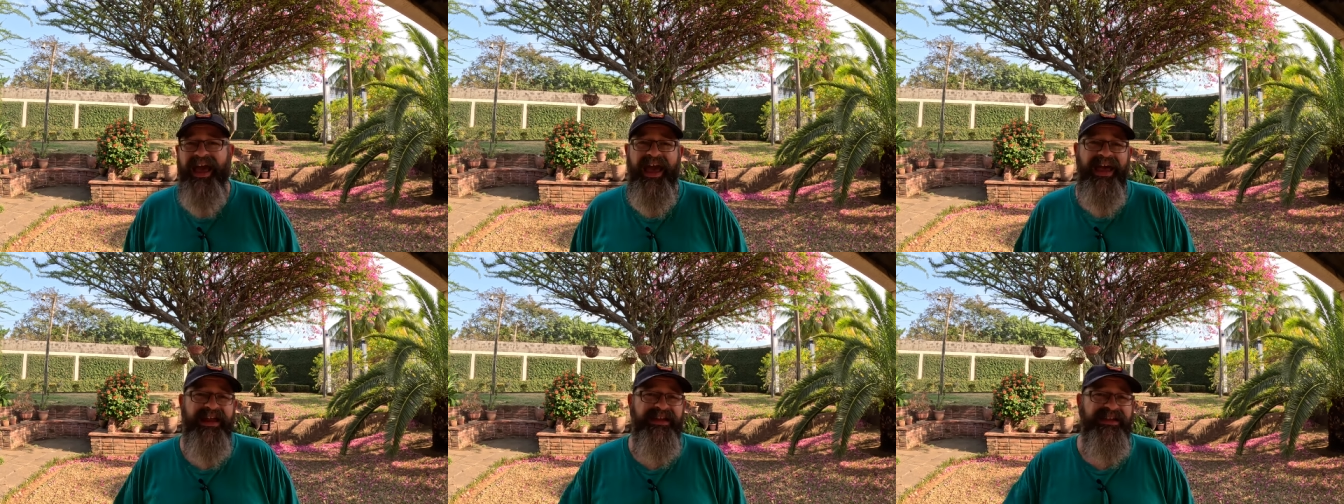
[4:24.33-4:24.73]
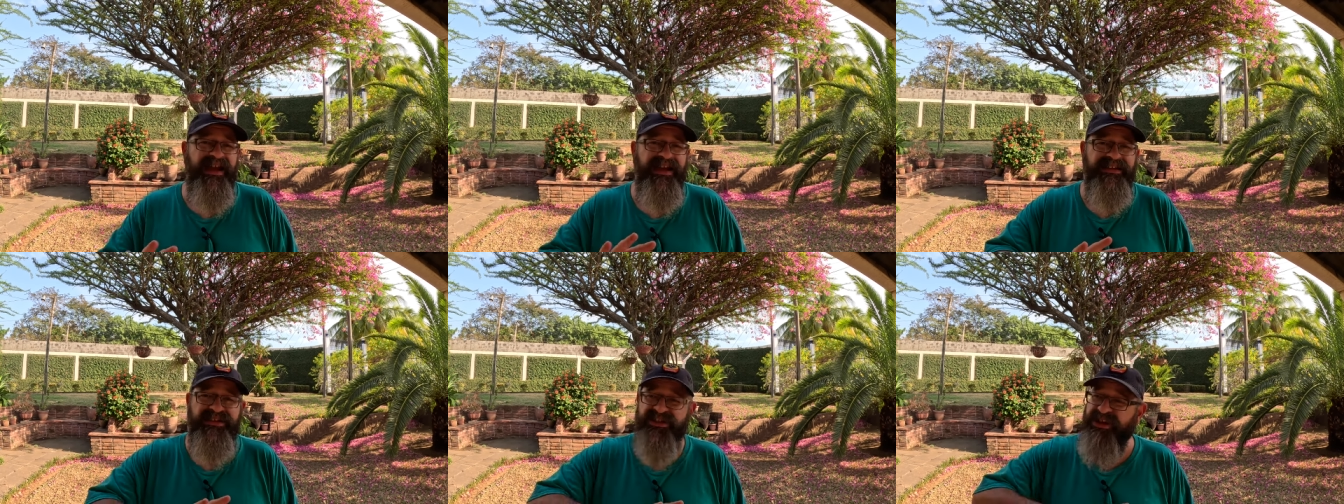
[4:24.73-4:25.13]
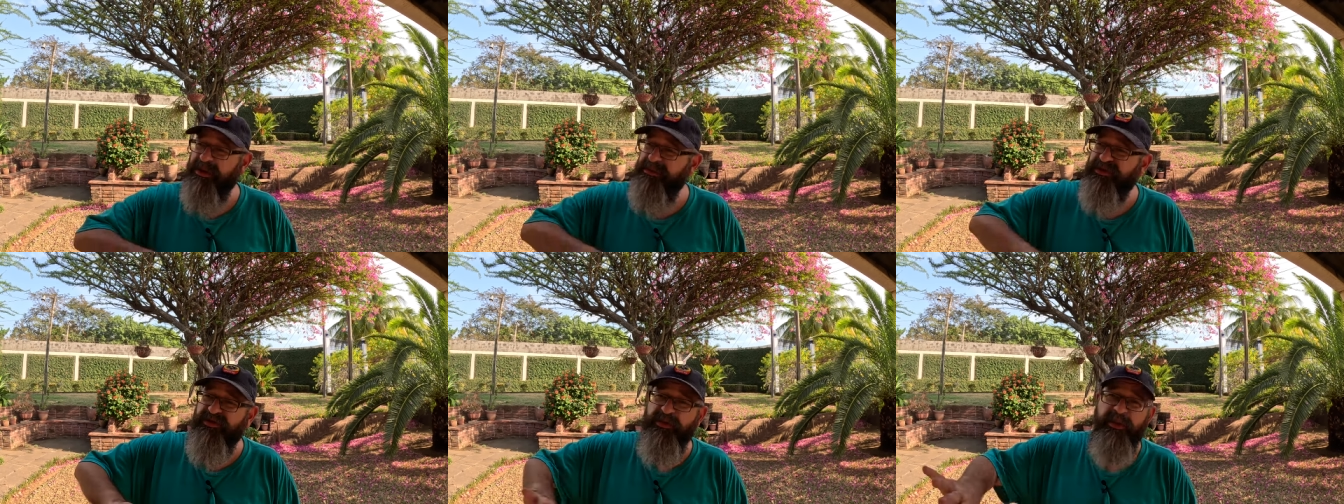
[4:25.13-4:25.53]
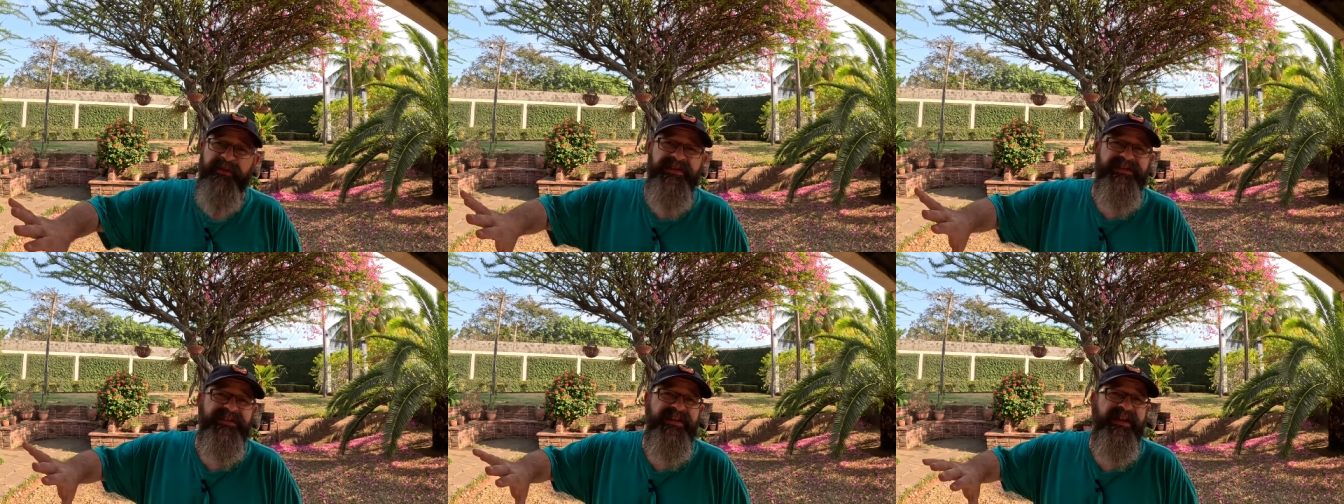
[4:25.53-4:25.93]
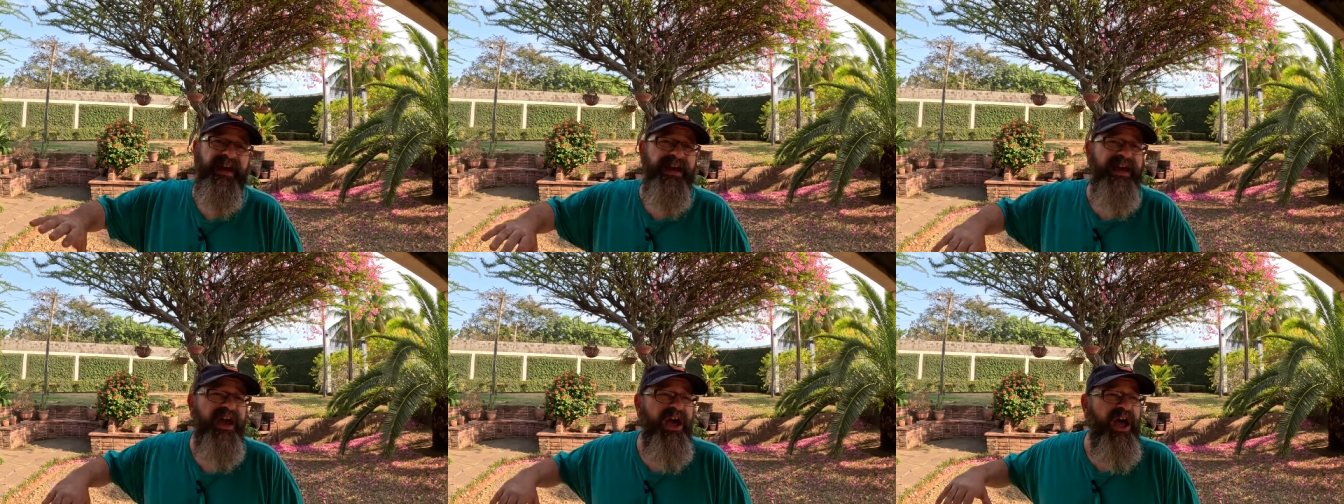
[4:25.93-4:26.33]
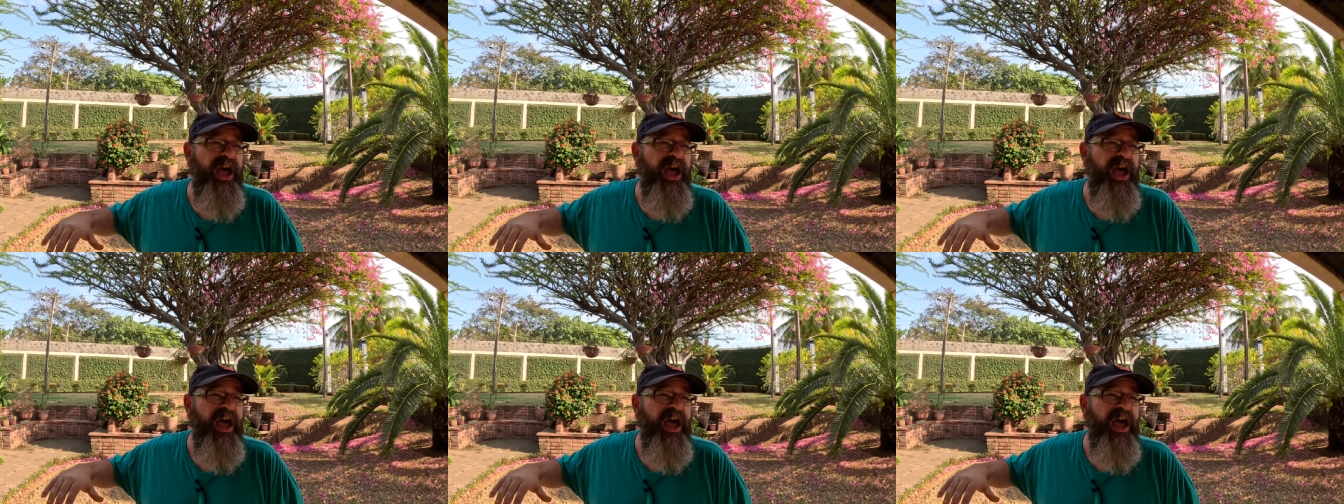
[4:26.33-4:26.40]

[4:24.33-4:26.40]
And uh, it's just going to be super busy tonight.